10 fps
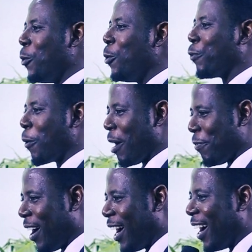you will look from
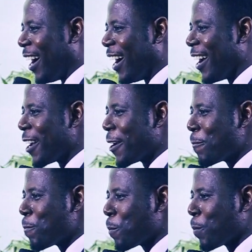afar.
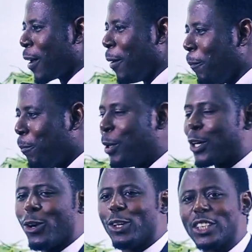
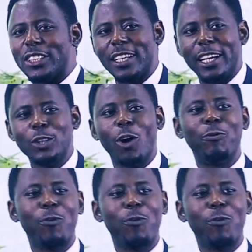Because your